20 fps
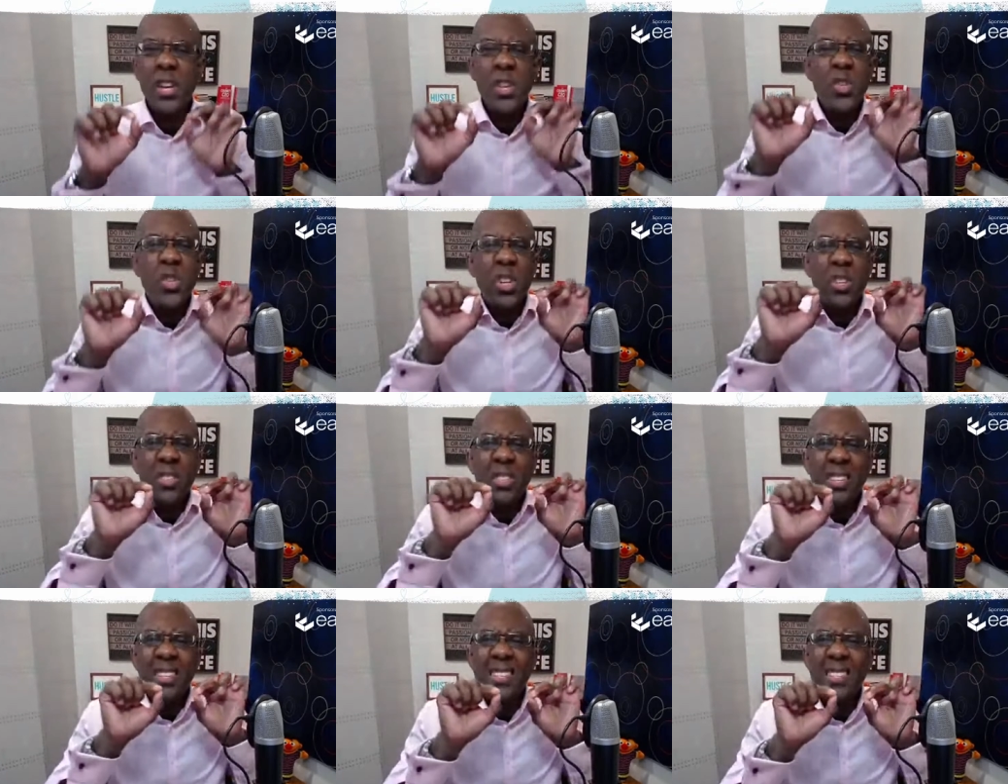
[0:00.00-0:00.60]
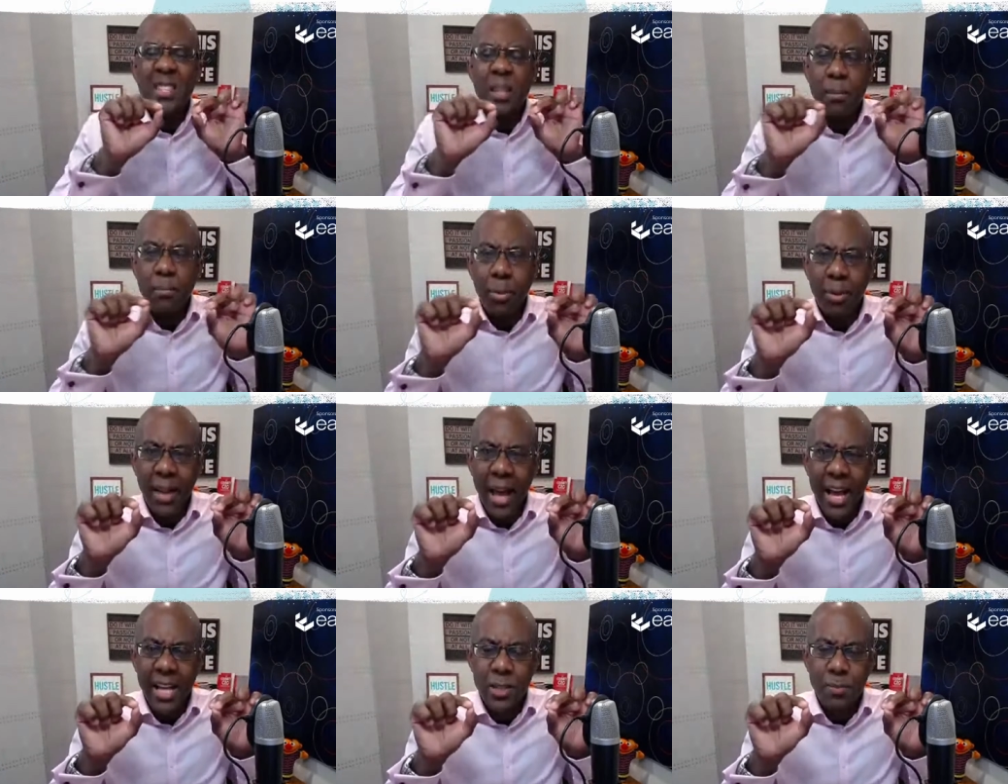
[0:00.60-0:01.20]
just a
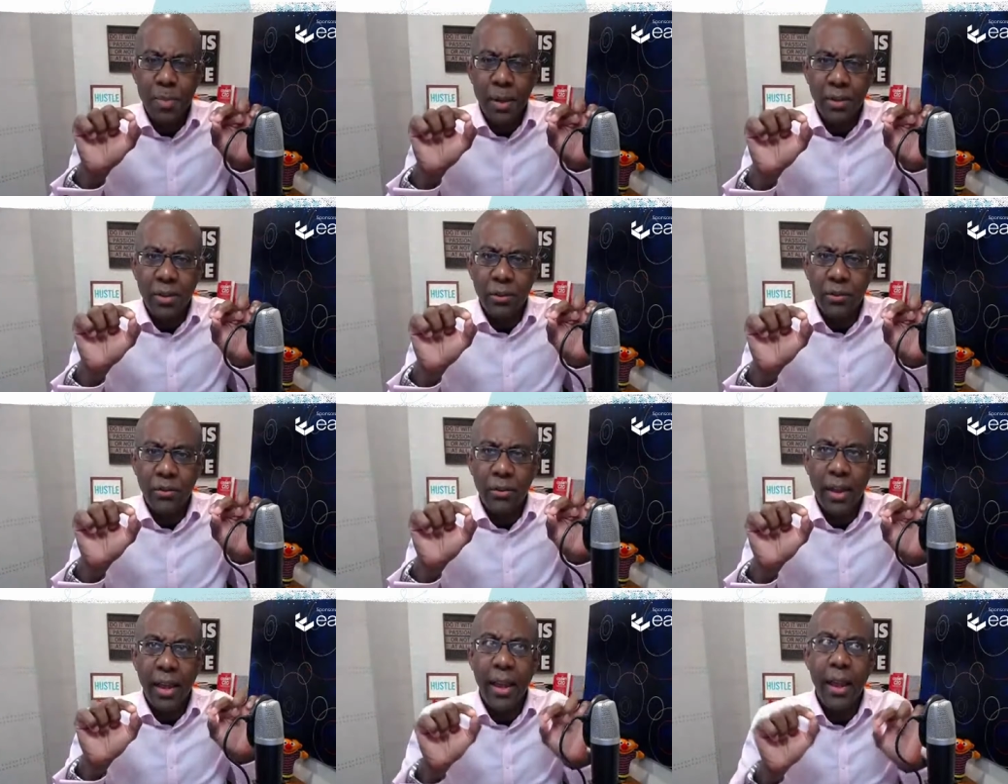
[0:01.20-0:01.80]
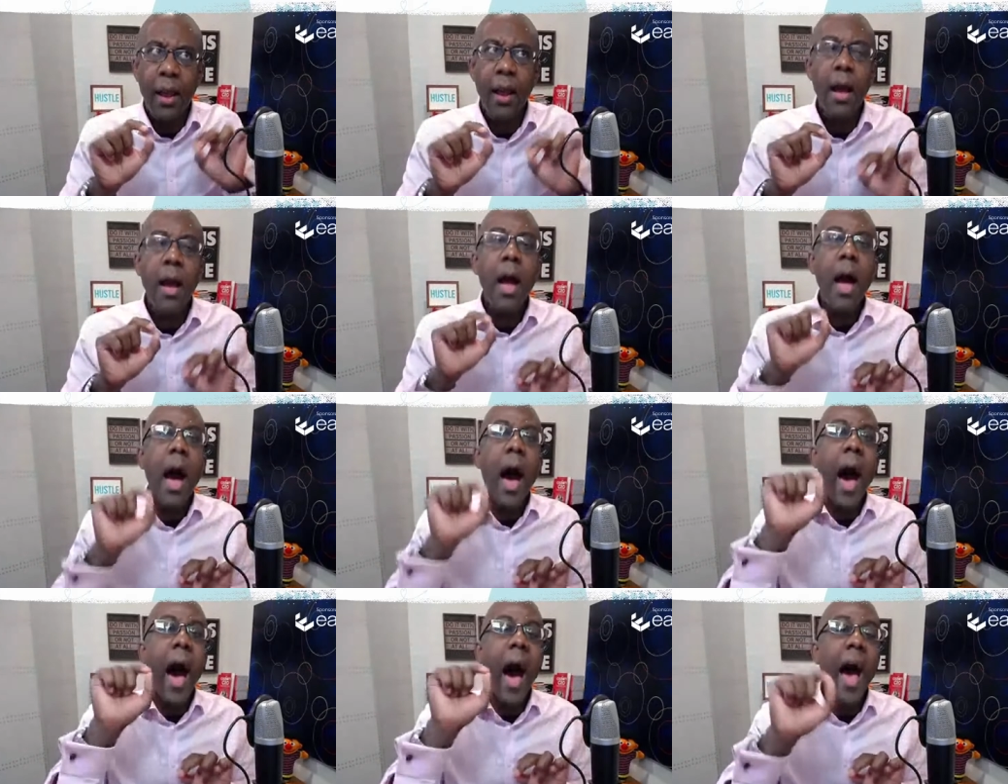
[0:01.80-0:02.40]
simple aspect of saying,
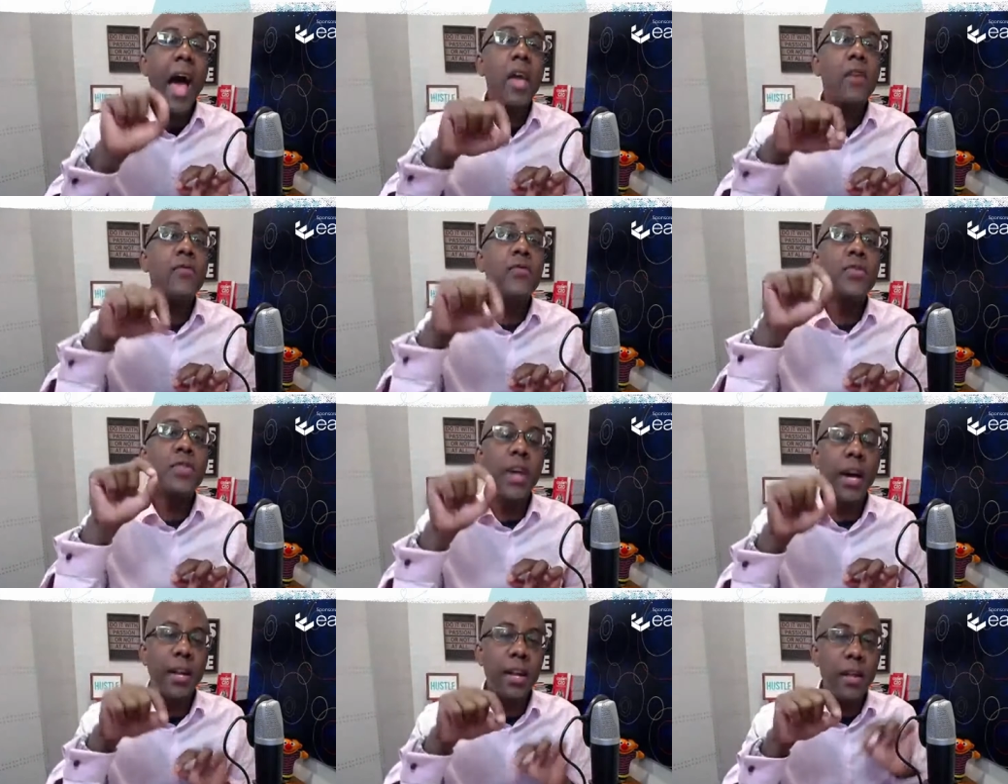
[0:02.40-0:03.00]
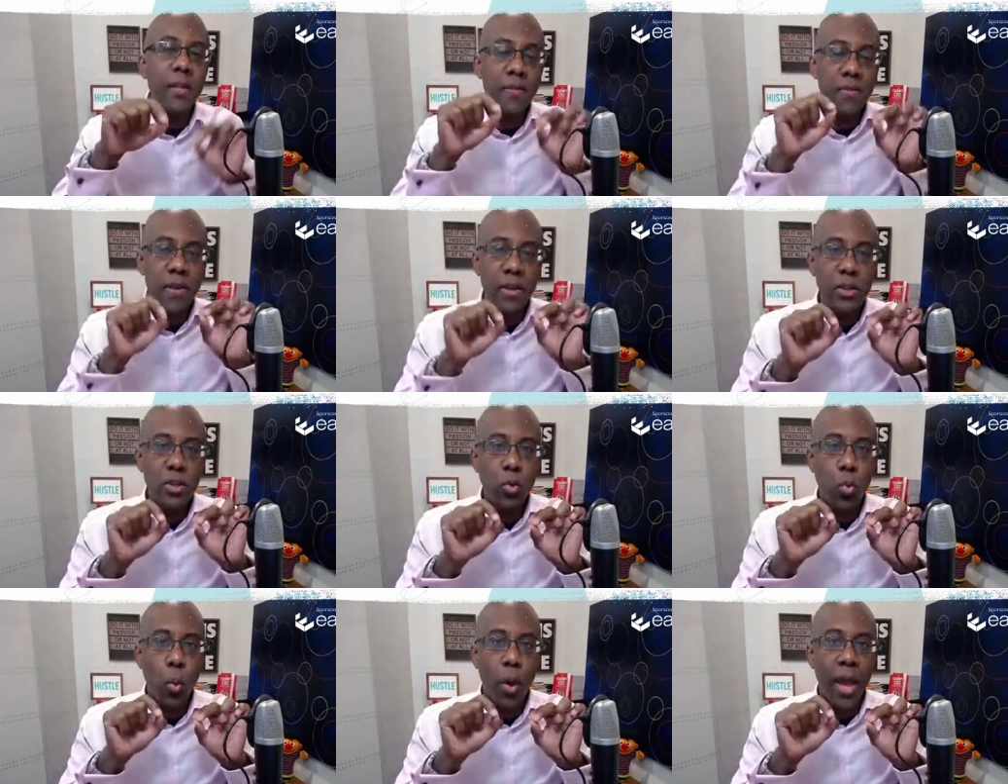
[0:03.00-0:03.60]
I've done it
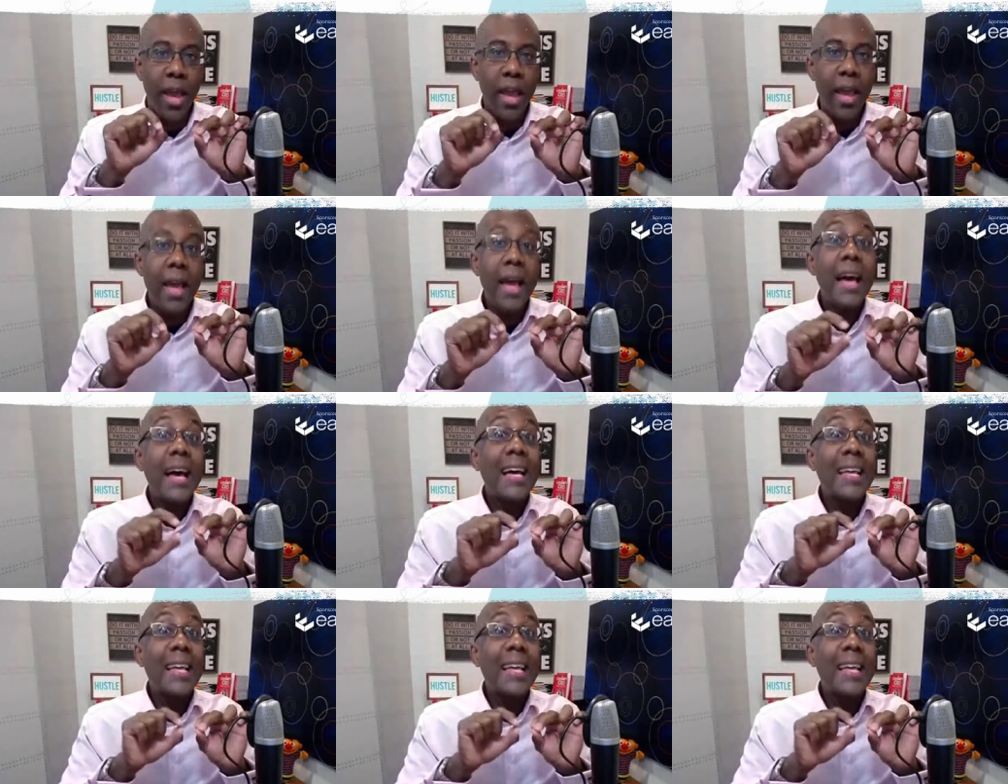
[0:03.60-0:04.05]
this way.